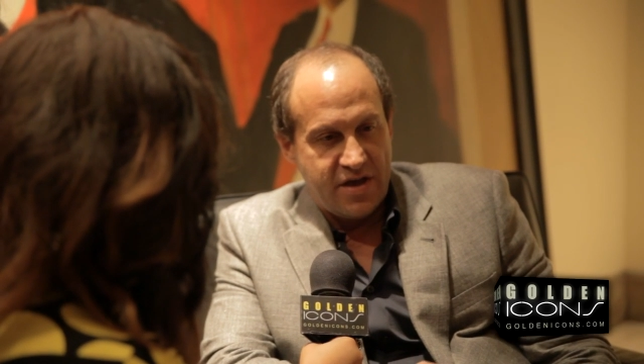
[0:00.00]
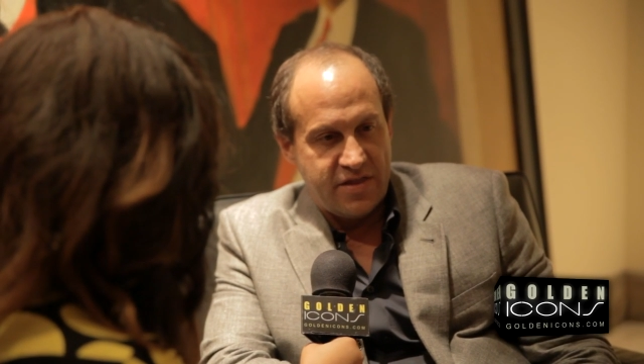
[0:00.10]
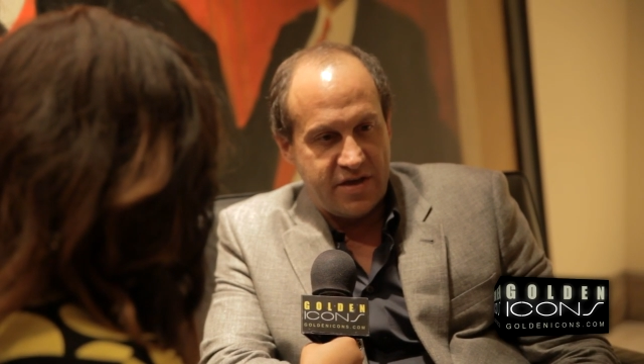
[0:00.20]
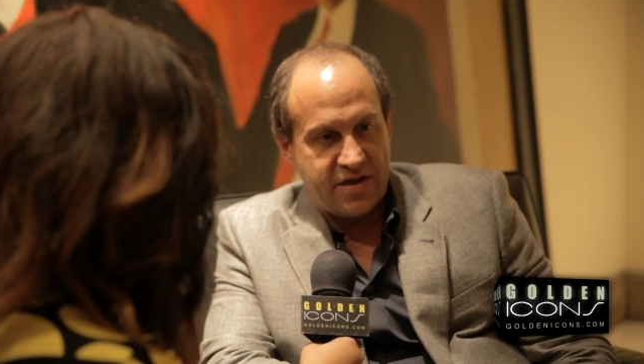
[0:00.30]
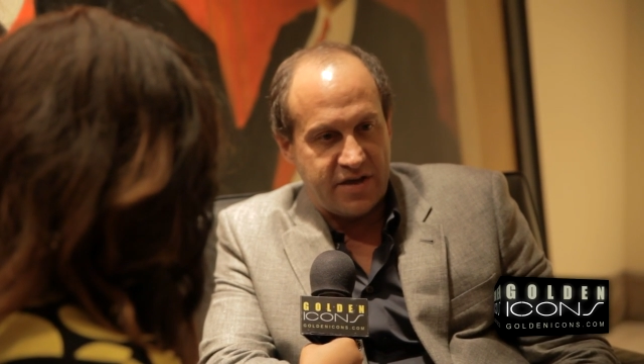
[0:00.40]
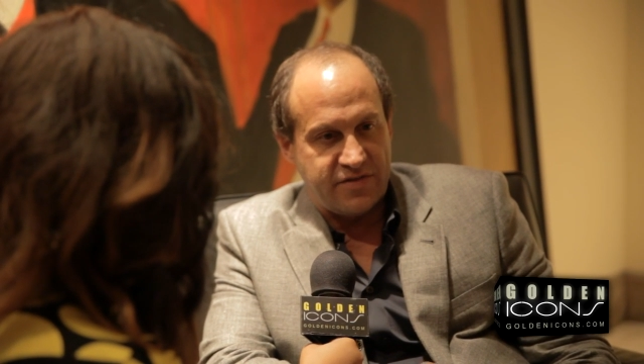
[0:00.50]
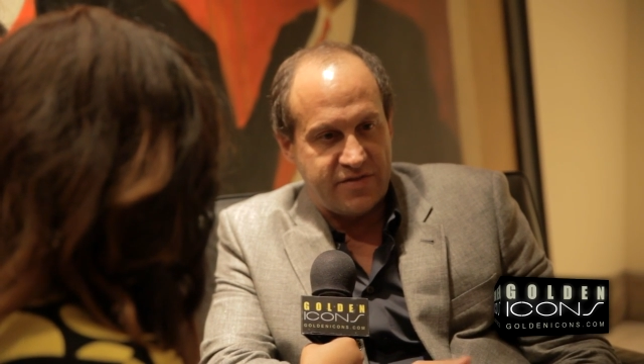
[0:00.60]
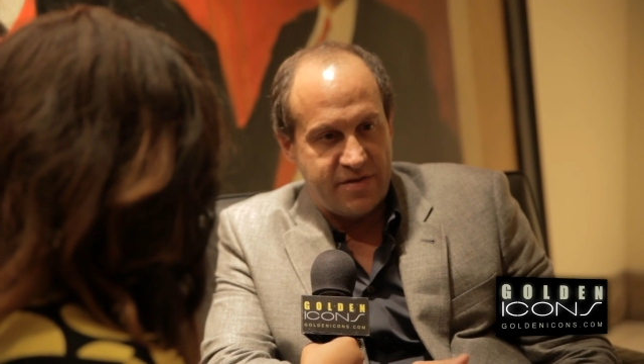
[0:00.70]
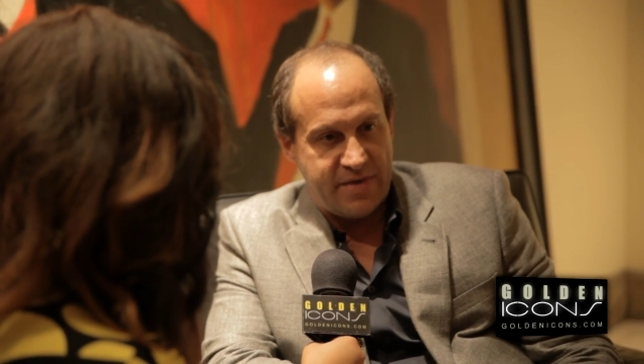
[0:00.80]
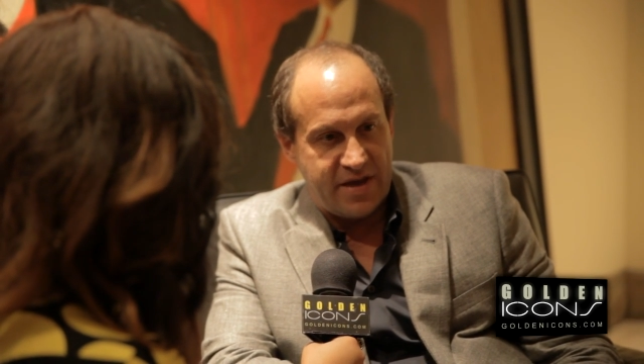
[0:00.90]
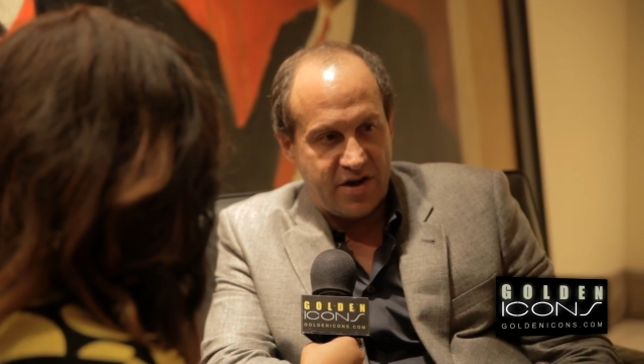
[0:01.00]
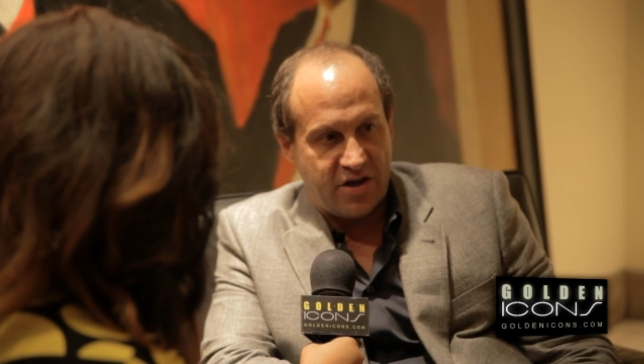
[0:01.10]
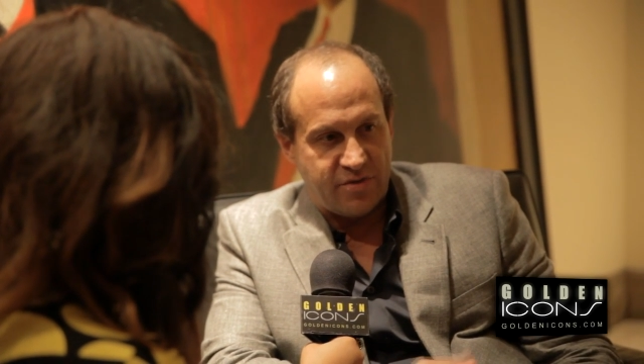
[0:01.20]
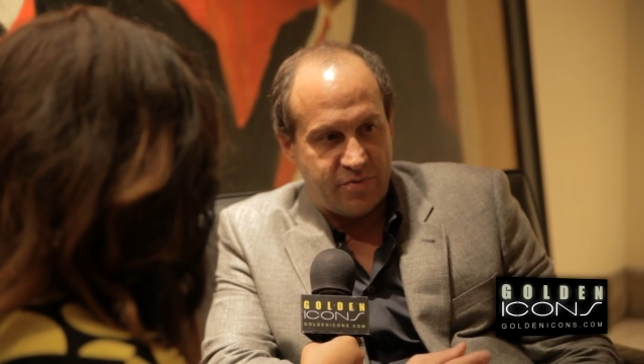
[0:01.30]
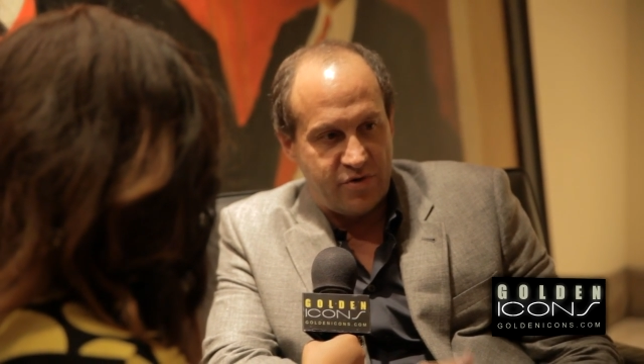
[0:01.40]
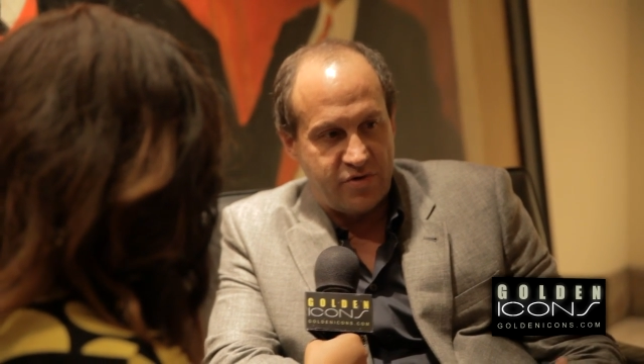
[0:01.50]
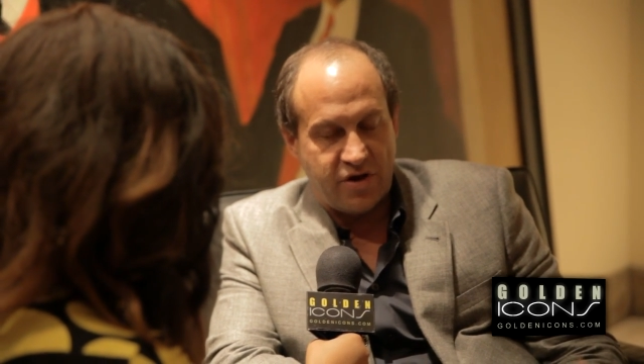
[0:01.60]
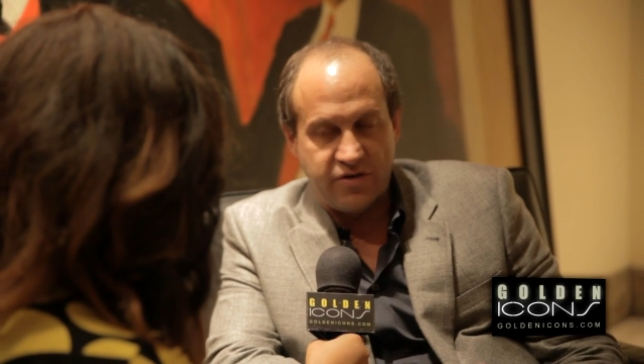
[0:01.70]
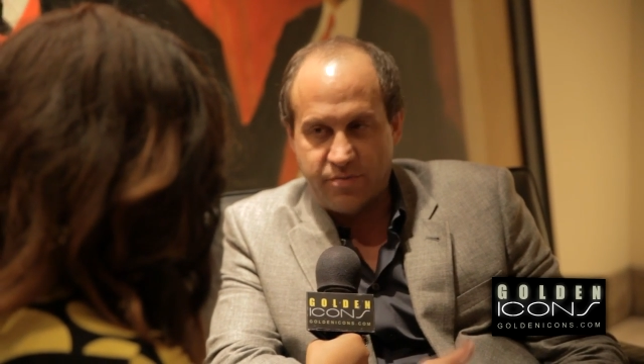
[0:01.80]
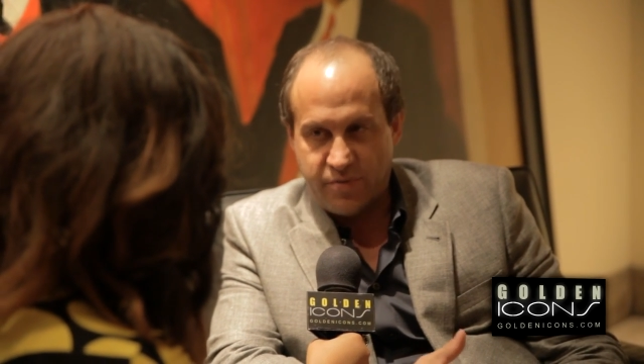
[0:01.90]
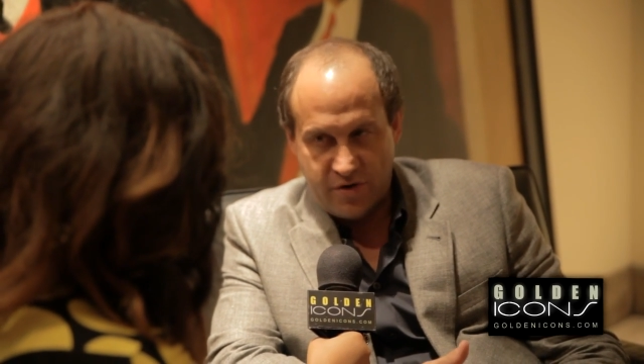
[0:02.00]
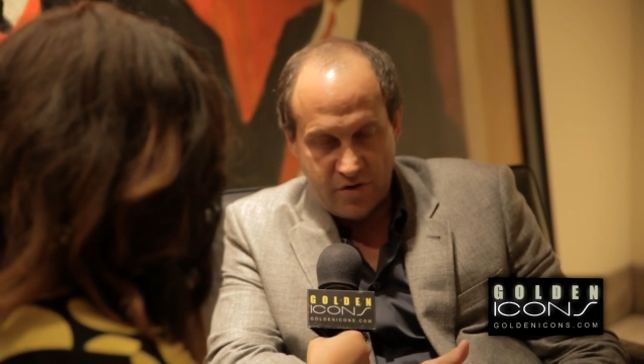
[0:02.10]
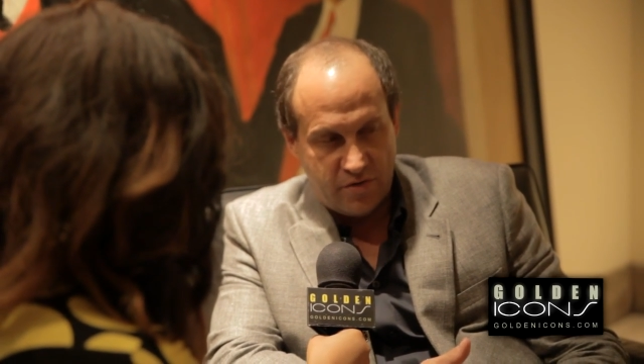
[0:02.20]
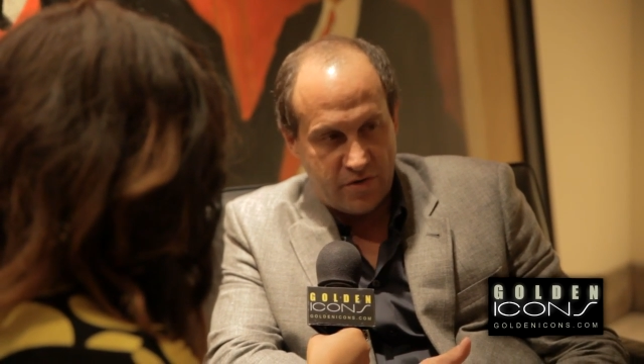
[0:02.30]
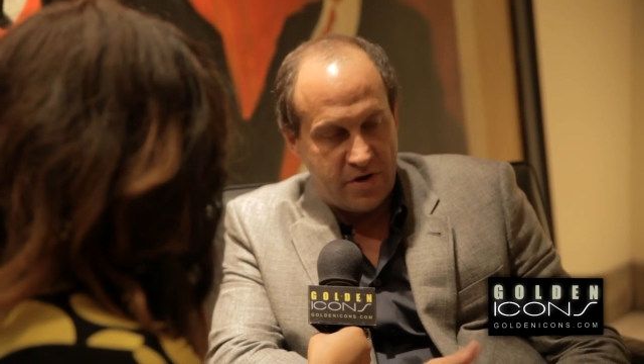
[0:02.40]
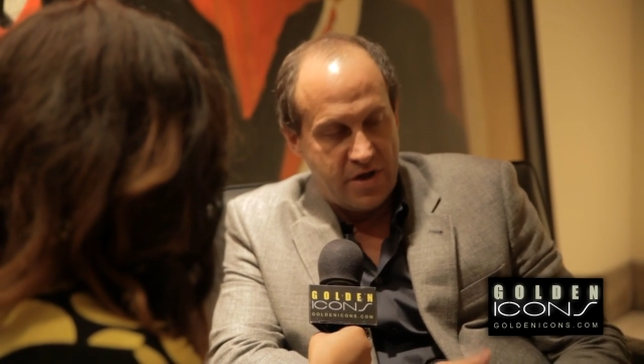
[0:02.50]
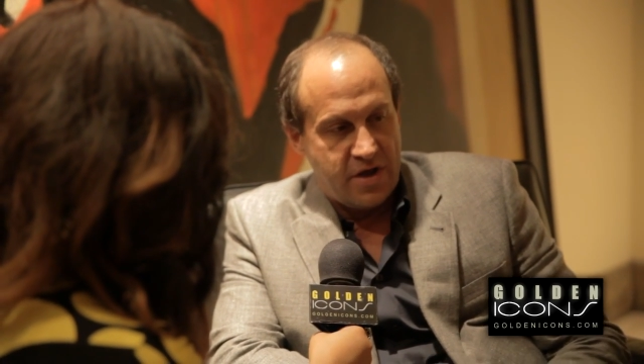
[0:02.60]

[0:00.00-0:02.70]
the guts that make an entrepreneur an entrepreneur